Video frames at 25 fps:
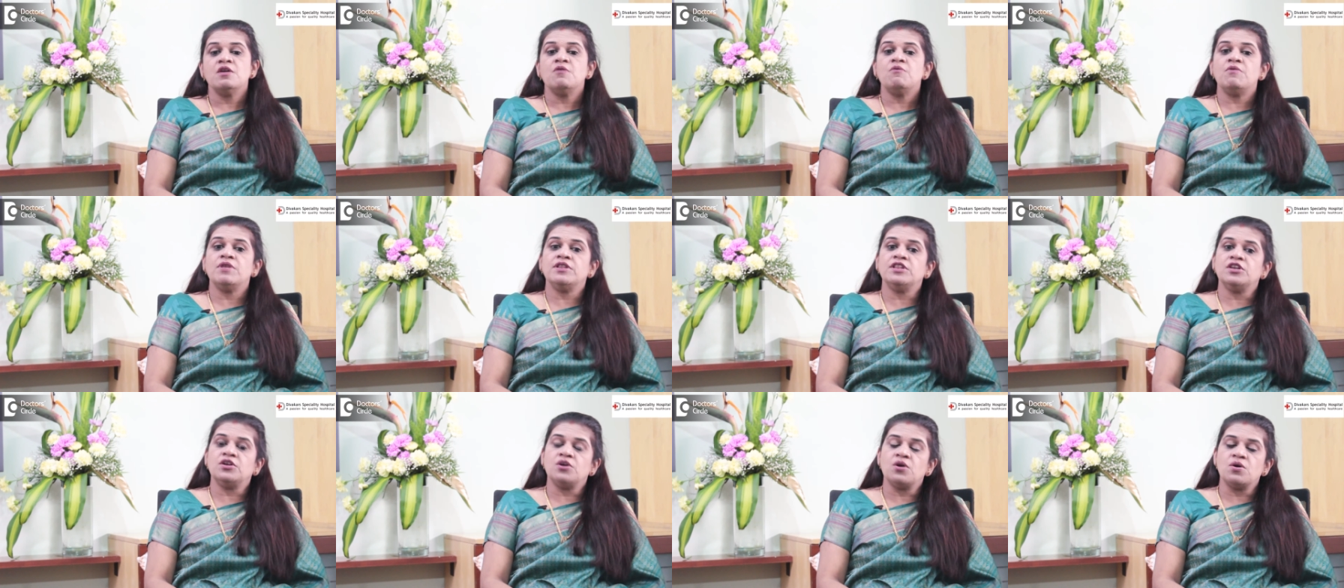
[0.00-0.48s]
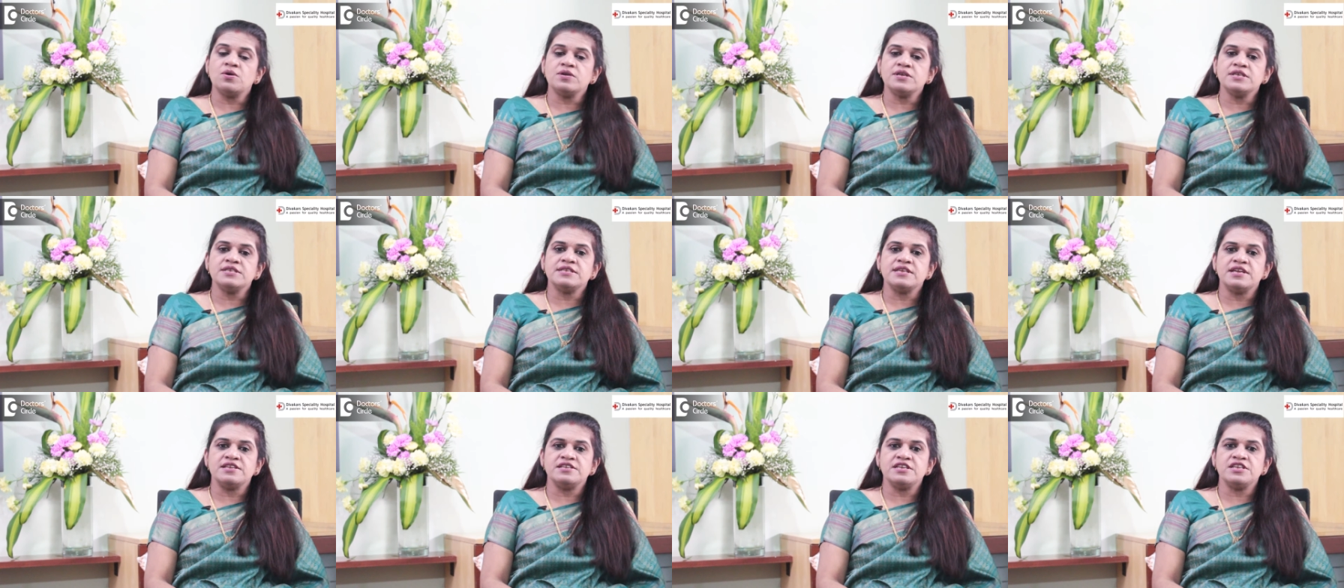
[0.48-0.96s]
When the doctor
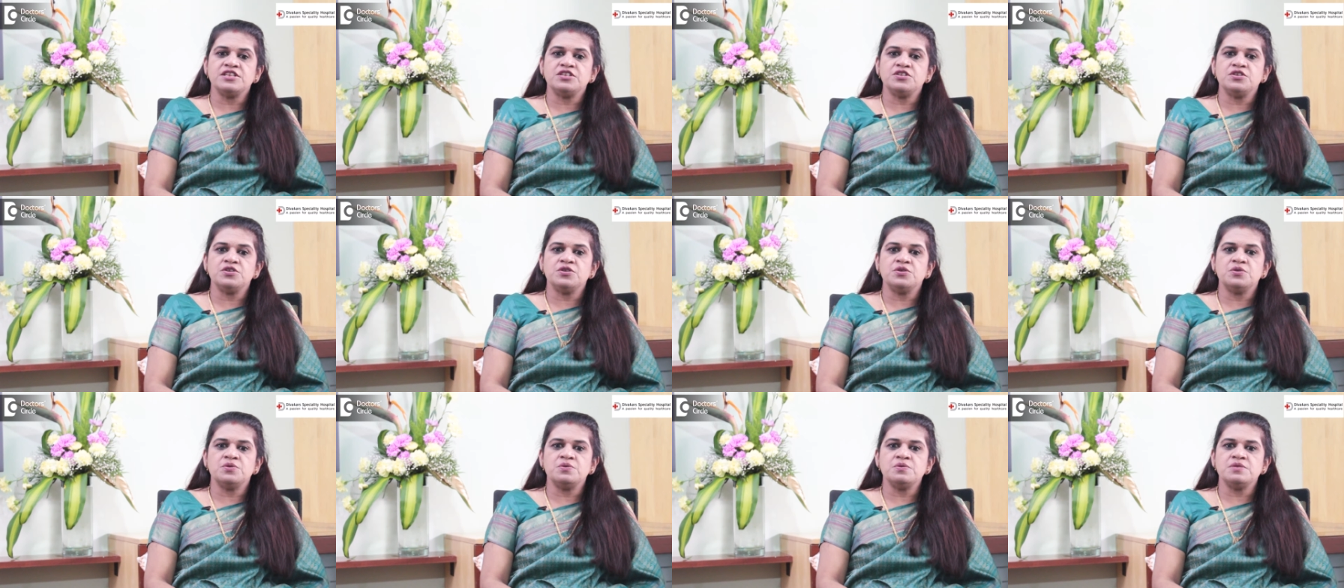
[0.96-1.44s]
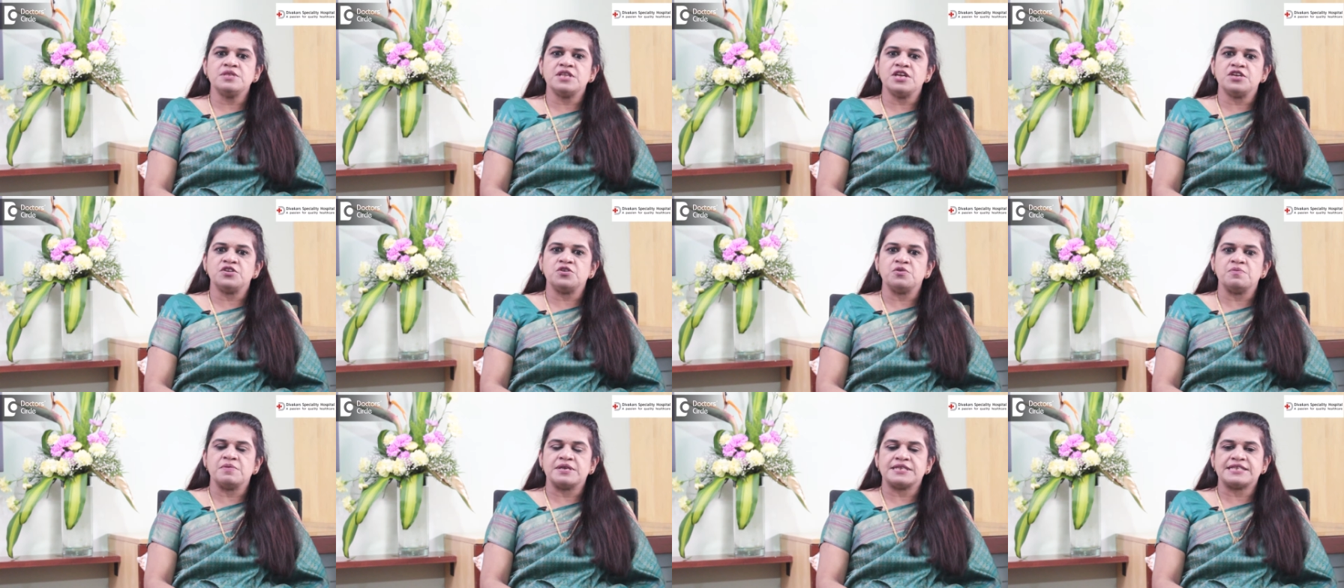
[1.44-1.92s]
suggests to you
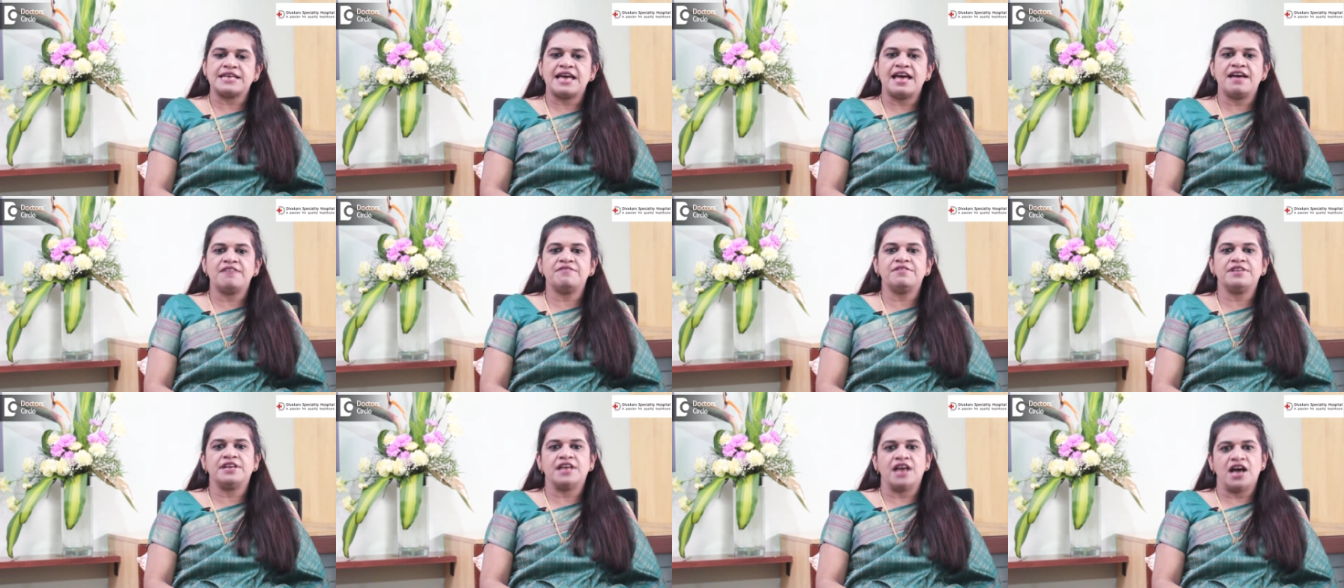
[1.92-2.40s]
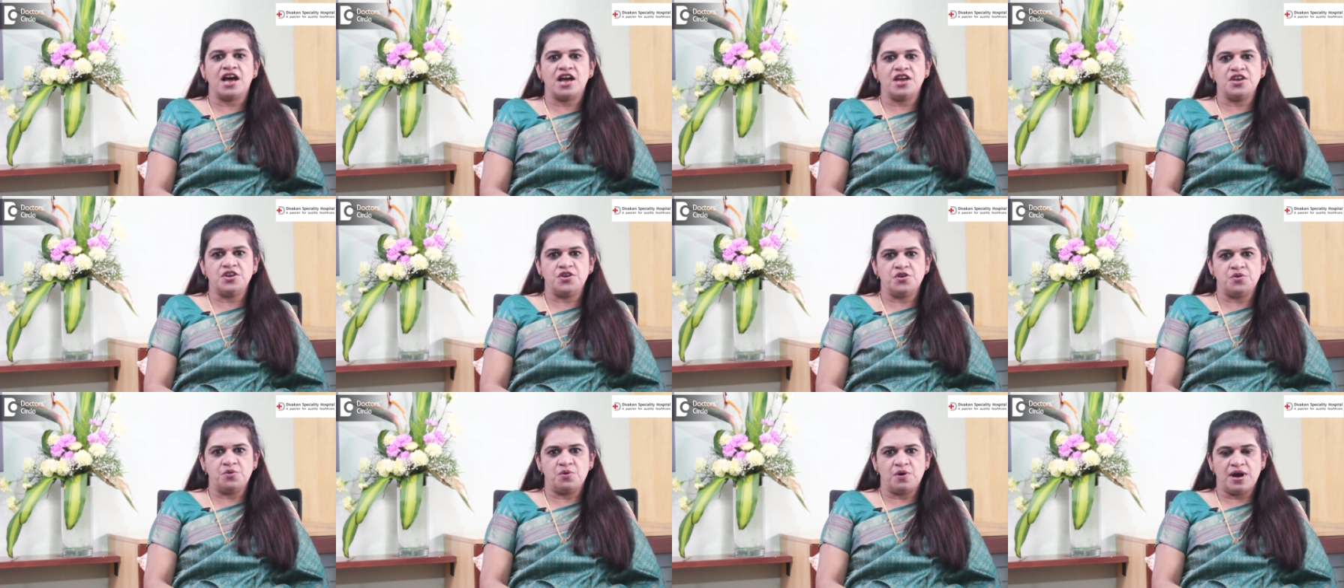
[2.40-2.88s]
that you must have an
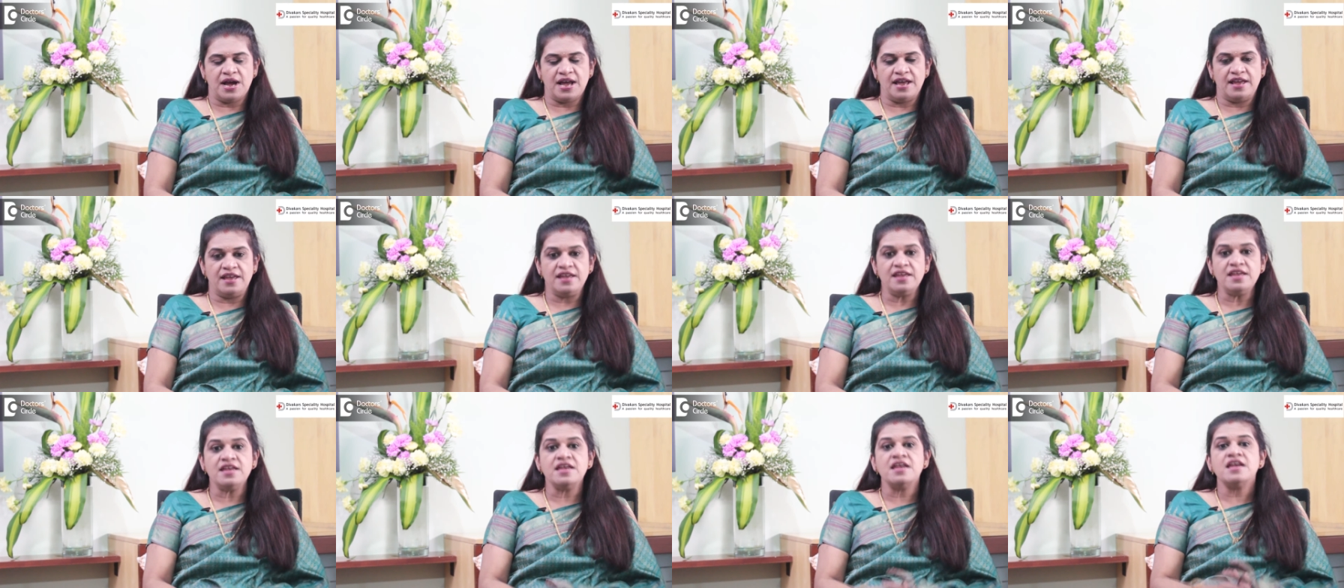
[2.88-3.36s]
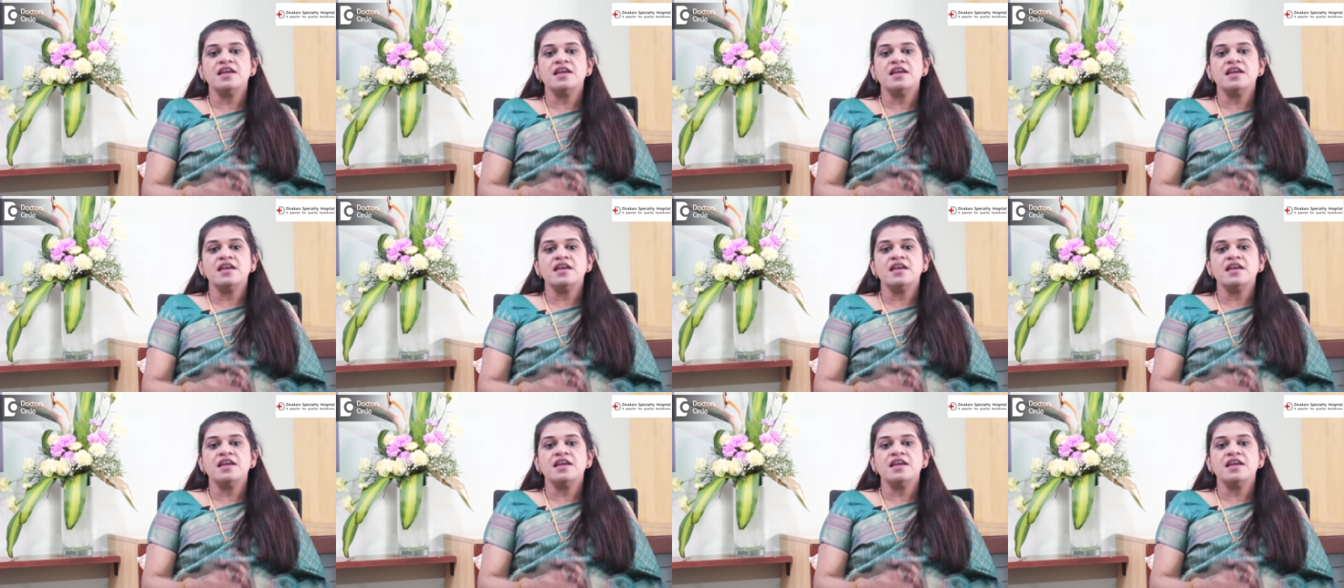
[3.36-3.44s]
IUI,